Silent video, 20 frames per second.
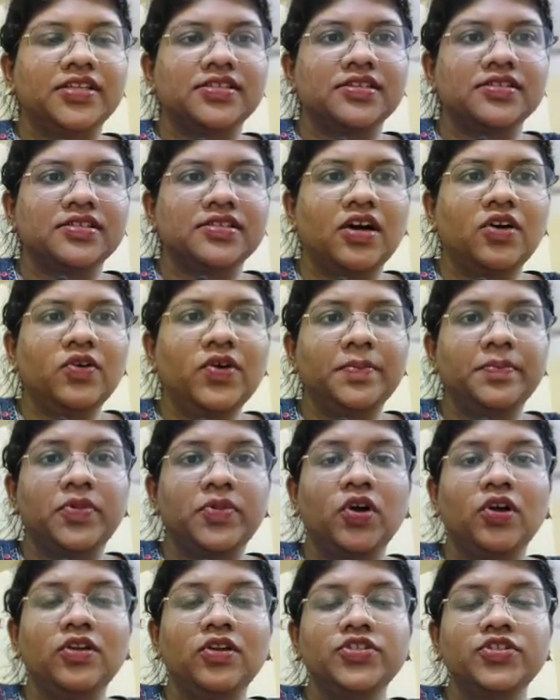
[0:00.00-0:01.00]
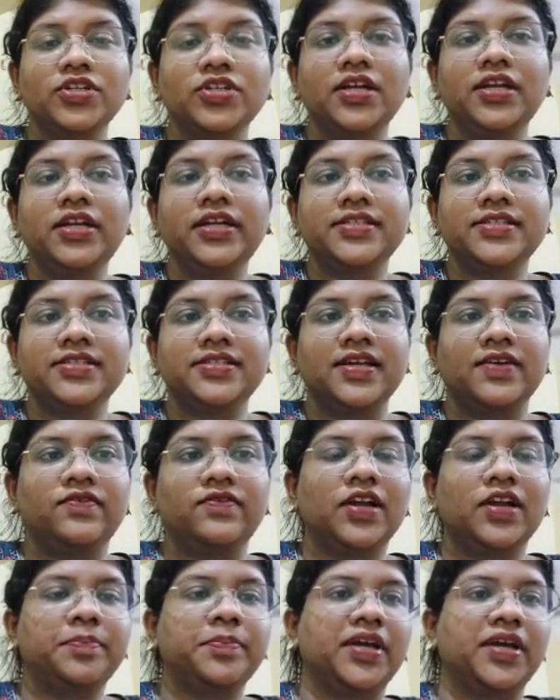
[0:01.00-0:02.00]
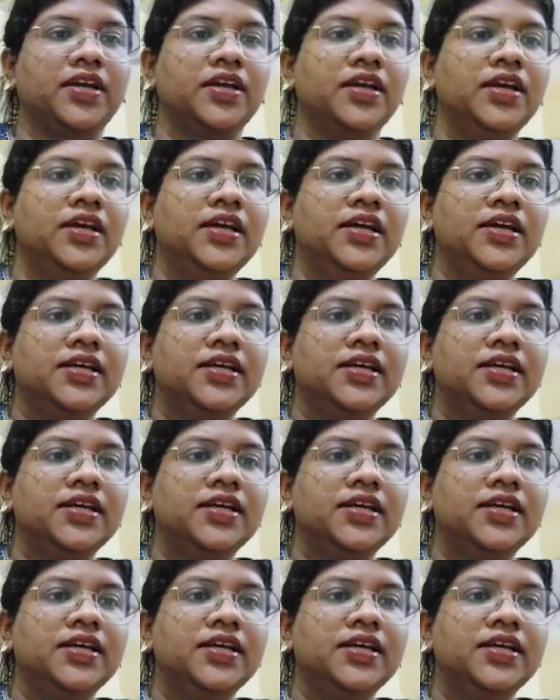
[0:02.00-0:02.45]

This is how embryologically it's developing.